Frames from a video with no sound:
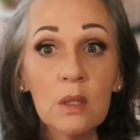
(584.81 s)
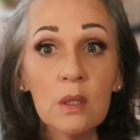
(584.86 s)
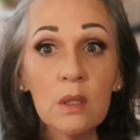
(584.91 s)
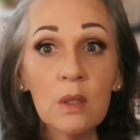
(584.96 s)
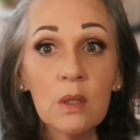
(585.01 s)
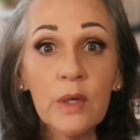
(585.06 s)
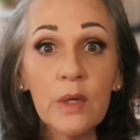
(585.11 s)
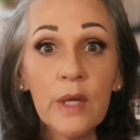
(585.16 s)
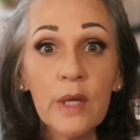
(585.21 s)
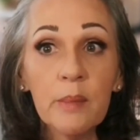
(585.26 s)

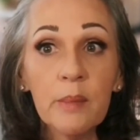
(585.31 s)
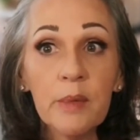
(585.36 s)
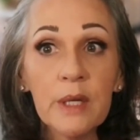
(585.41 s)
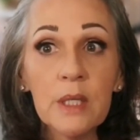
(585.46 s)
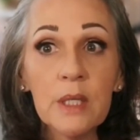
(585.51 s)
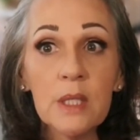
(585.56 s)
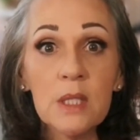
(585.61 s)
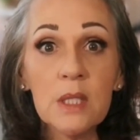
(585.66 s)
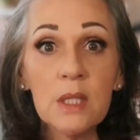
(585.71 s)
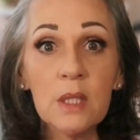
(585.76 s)
Okay,
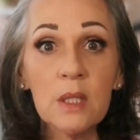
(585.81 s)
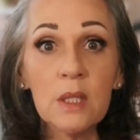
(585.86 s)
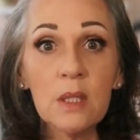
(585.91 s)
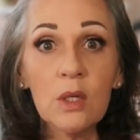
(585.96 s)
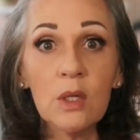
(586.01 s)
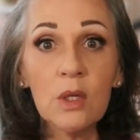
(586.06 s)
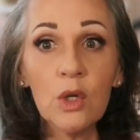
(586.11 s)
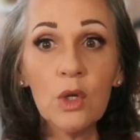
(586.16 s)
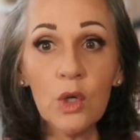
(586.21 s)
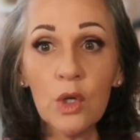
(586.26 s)
because
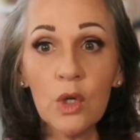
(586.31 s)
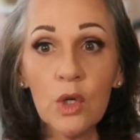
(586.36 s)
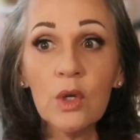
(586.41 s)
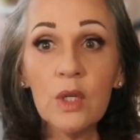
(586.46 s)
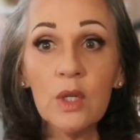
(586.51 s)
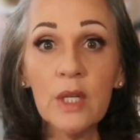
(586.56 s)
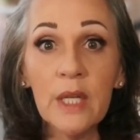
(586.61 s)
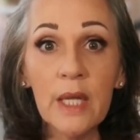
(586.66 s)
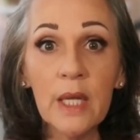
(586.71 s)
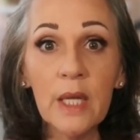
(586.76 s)
her
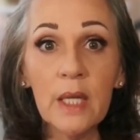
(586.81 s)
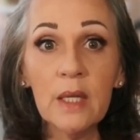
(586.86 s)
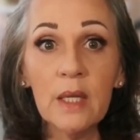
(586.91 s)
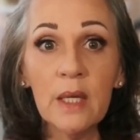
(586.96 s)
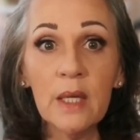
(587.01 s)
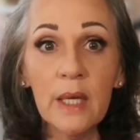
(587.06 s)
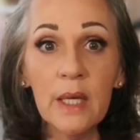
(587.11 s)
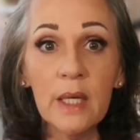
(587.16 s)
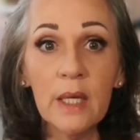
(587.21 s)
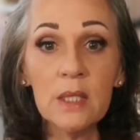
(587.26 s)
need
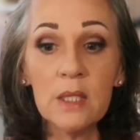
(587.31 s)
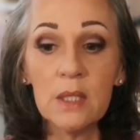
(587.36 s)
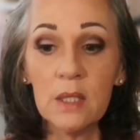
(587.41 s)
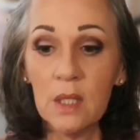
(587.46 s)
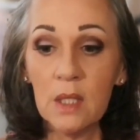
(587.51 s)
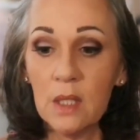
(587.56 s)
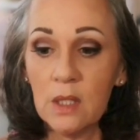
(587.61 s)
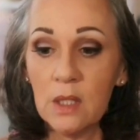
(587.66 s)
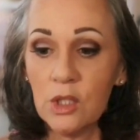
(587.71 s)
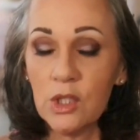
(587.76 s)
is
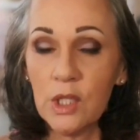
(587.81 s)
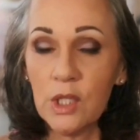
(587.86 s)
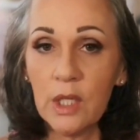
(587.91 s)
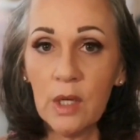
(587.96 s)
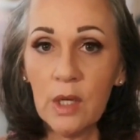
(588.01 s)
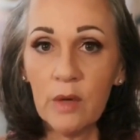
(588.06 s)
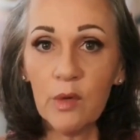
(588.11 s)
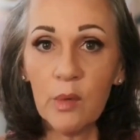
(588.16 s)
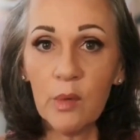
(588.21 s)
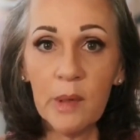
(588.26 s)
to take care
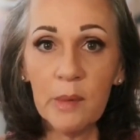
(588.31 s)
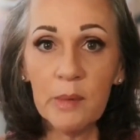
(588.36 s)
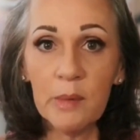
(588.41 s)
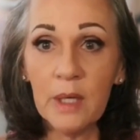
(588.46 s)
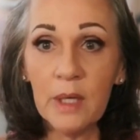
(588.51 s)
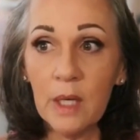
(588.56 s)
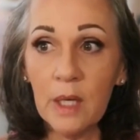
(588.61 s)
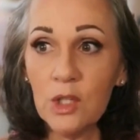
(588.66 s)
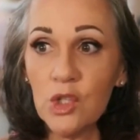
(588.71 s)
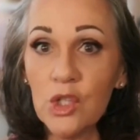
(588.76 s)
of her baby
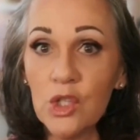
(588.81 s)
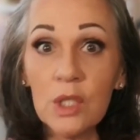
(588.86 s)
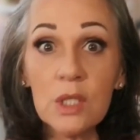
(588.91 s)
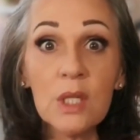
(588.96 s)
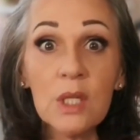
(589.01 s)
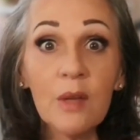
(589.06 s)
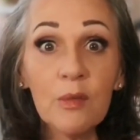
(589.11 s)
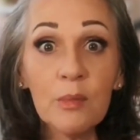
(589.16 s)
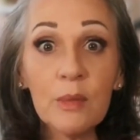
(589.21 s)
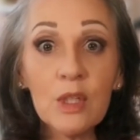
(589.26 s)
and she doesn't
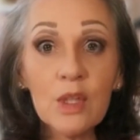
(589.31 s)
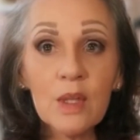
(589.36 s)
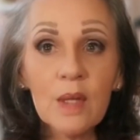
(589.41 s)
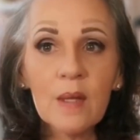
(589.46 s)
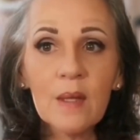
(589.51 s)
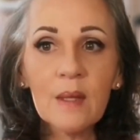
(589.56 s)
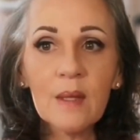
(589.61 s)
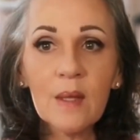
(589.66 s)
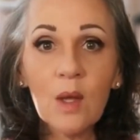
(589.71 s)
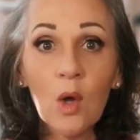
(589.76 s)
have much time.
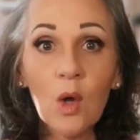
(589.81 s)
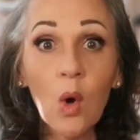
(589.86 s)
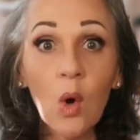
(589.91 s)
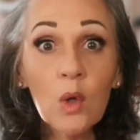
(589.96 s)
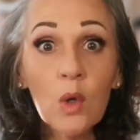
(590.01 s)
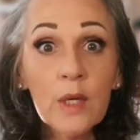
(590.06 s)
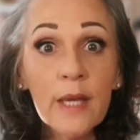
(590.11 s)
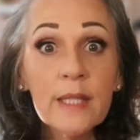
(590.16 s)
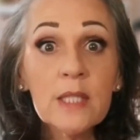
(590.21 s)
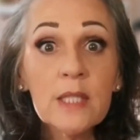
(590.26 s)

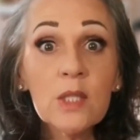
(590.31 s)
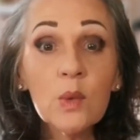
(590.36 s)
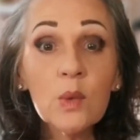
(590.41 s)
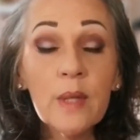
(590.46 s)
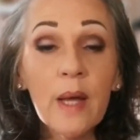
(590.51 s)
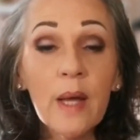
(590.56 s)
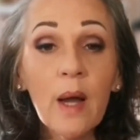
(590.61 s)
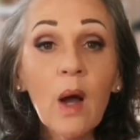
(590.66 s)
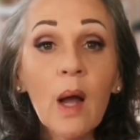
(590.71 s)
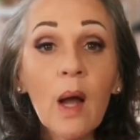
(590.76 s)
Okay, so
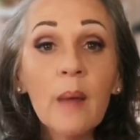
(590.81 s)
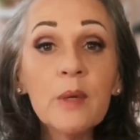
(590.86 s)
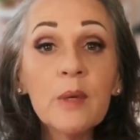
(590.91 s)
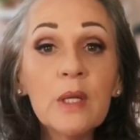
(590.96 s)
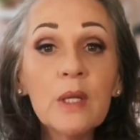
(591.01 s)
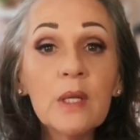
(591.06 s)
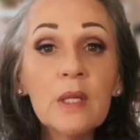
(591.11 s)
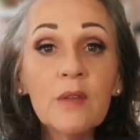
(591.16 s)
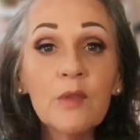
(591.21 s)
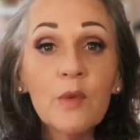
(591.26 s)
now I'm going
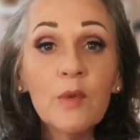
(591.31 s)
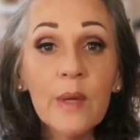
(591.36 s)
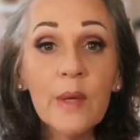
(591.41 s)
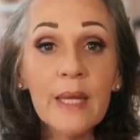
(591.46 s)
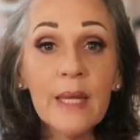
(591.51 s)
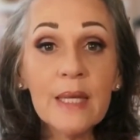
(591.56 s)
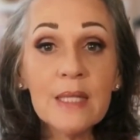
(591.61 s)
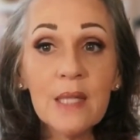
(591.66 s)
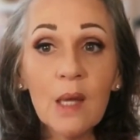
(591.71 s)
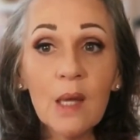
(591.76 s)
to give you an
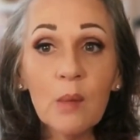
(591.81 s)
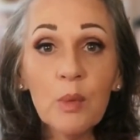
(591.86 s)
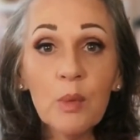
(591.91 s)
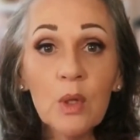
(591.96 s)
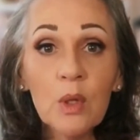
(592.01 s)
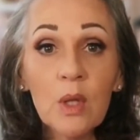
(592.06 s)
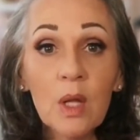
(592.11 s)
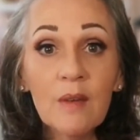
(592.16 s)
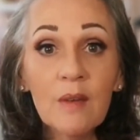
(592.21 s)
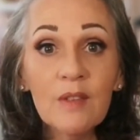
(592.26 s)

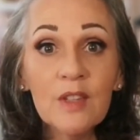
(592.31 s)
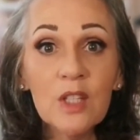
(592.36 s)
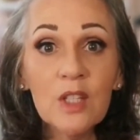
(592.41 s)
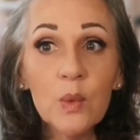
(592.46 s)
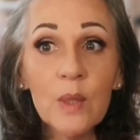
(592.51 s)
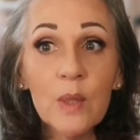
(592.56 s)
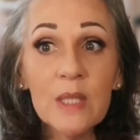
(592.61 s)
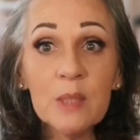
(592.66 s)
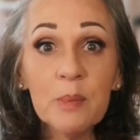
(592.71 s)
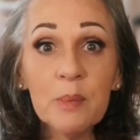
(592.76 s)
example of a
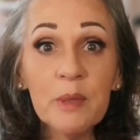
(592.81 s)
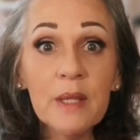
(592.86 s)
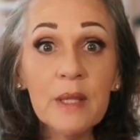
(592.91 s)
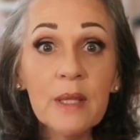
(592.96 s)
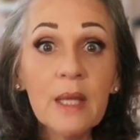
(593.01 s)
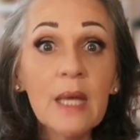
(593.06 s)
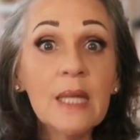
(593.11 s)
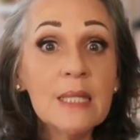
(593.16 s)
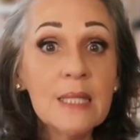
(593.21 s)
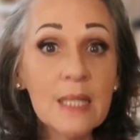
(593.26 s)
USP
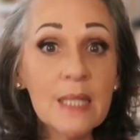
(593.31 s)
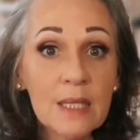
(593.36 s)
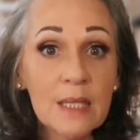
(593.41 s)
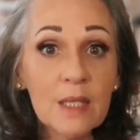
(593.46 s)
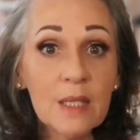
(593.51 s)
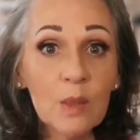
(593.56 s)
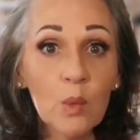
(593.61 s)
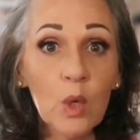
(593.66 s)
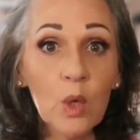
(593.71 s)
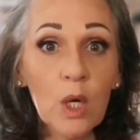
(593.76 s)
that
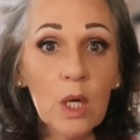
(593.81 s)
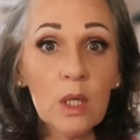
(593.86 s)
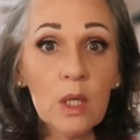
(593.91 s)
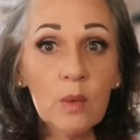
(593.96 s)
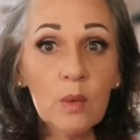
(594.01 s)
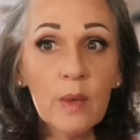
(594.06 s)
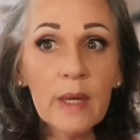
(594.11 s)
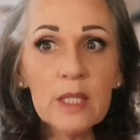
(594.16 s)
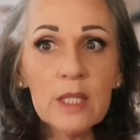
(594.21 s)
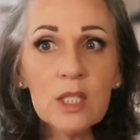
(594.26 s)
doesn't work,
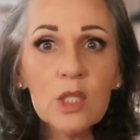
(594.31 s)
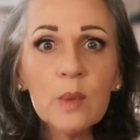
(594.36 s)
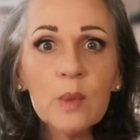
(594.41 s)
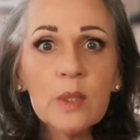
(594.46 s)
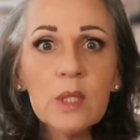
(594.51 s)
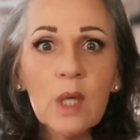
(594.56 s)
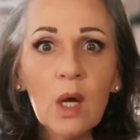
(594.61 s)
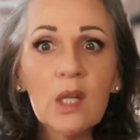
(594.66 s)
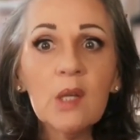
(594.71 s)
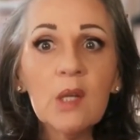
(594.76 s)
right? So we're
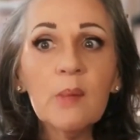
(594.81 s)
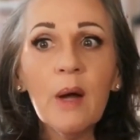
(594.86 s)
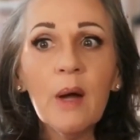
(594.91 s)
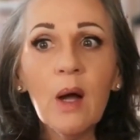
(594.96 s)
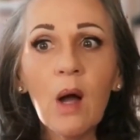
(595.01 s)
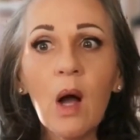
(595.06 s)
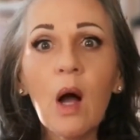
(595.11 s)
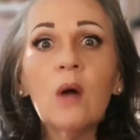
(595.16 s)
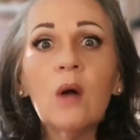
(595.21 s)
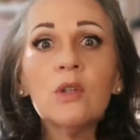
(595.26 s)
talking about
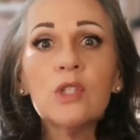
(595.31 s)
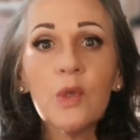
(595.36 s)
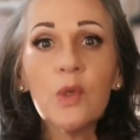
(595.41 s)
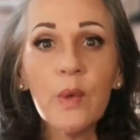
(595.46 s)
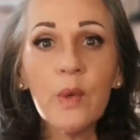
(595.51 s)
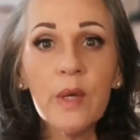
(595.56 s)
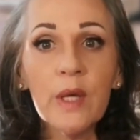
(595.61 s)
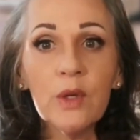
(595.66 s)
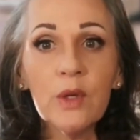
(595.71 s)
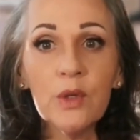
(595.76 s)
how to
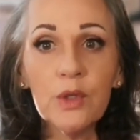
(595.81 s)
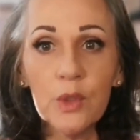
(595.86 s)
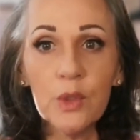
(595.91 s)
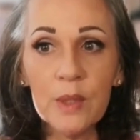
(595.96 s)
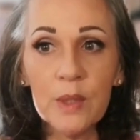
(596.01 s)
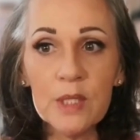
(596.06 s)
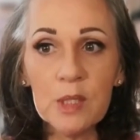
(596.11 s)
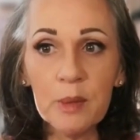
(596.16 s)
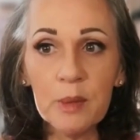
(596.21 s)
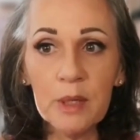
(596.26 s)
create your
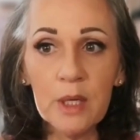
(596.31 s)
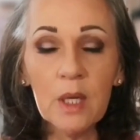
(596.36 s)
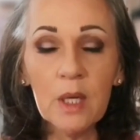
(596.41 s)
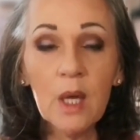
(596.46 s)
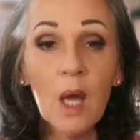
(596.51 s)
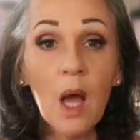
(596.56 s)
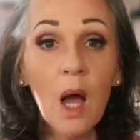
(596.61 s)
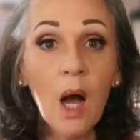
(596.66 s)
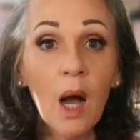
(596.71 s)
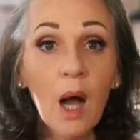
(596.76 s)
USP.
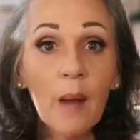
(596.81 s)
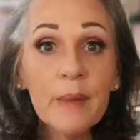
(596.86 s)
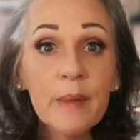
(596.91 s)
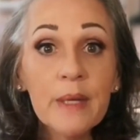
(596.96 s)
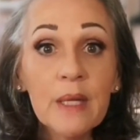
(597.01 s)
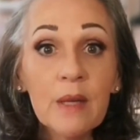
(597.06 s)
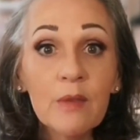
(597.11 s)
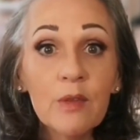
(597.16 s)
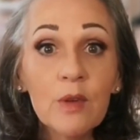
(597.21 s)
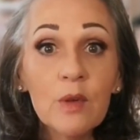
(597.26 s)
I'm going to
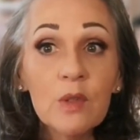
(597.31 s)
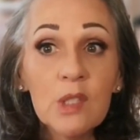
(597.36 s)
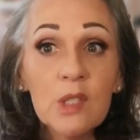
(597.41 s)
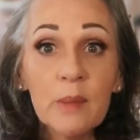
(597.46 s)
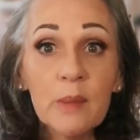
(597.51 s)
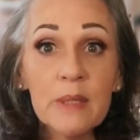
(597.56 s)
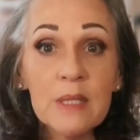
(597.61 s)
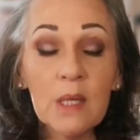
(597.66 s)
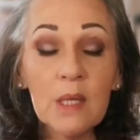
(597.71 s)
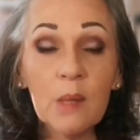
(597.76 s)
give you some
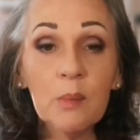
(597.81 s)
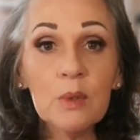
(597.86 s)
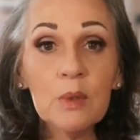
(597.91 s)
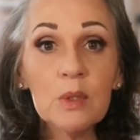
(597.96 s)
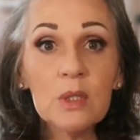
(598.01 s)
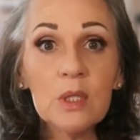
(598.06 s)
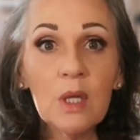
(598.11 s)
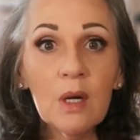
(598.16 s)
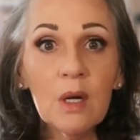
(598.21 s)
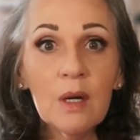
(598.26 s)
examples
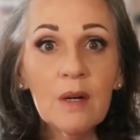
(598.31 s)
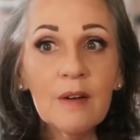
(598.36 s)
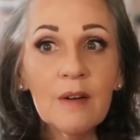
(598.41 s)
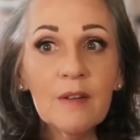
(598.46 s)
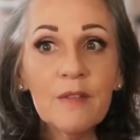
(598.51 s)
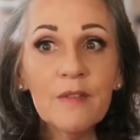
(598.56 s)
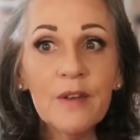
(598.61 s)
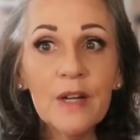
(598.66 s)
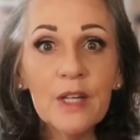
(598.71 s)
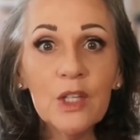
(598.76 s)

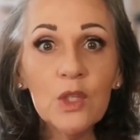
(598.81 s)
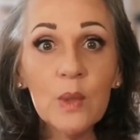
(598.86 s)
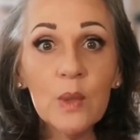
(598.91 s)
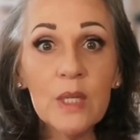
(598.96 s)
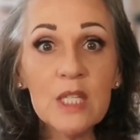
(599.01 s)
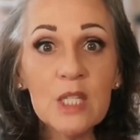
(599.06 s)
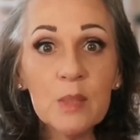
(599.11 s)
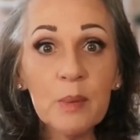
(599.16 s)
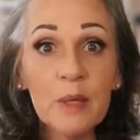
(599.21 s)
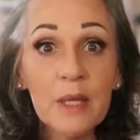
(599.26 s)
of a
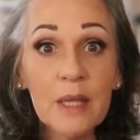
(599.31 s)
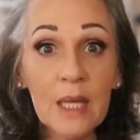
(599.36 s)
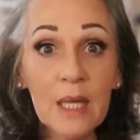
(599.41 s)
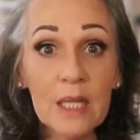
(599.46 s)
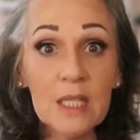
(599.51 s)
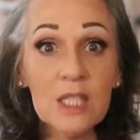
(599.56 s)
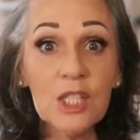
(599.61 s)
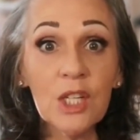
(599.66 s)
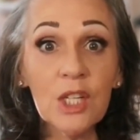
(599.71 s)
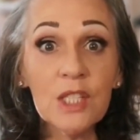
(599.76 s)
USP
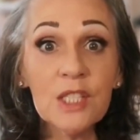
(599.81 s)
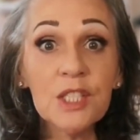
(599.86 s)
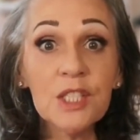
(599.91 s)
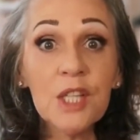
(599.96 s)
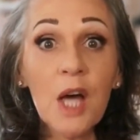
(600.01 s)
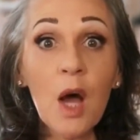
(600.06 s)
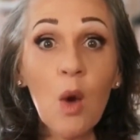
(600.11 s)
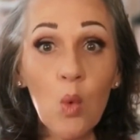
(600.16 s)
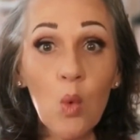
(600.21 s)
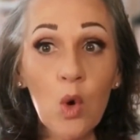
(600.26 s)
that does
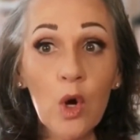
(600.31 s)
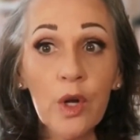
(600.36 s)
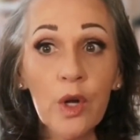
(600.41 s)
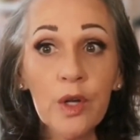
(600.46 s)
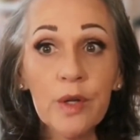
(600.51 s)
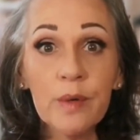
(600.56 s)
not work.